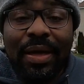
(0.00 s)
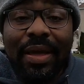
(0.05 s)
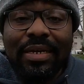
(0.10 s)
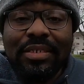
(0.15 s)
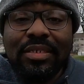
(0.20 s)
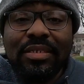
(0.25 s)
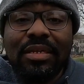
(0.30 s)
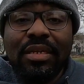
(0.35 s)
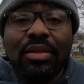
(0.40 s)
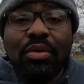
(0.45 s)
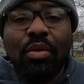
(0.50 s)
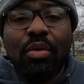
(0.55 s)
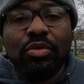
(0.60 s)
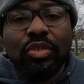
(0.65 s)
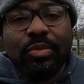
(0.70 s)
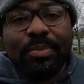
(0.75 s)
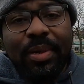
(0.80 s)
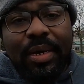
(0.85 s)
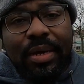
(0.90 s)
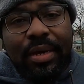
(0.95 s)
I actually did
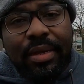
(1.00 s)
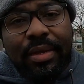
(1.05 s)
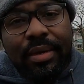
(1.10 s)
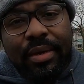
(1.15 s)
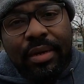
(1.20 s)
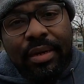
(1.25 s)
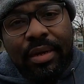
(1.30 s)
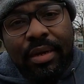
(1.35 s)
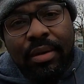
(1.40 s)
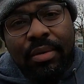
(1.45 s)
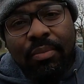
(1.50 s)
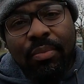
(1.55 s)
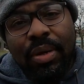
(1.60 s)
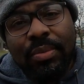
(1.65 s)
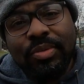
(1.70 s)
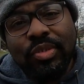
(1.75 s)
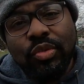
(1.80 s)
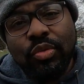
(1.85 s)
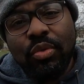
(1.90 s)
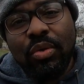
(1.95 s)
launch my
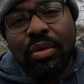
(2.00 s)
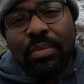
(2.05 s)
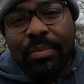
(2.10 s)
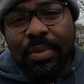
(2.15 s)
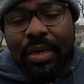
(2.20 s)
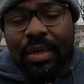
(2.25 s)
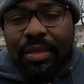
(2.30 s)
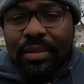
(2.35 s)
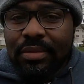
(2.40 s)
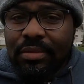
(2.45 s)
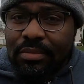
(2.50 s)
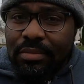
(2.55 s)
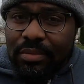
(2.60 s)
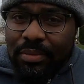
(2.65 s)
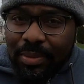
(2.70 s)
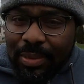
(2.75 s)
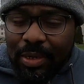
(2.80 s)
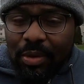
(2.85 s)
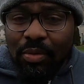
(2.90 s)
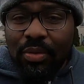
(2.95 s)
web store, my
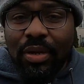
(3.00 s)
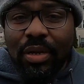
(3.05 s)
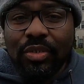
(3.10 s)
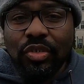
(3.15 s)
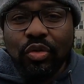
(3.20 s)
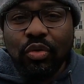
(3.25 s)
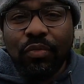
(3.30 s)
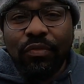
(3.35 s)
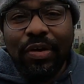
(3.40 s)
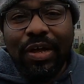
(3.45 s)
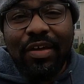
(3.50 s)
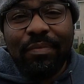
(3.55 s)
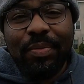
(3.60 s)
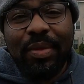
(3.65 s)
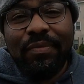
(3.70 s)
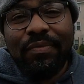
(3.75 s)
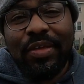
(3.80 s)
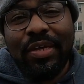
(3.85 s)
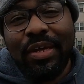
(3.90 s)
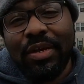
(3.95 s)
online store for
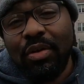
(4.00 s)
FPV.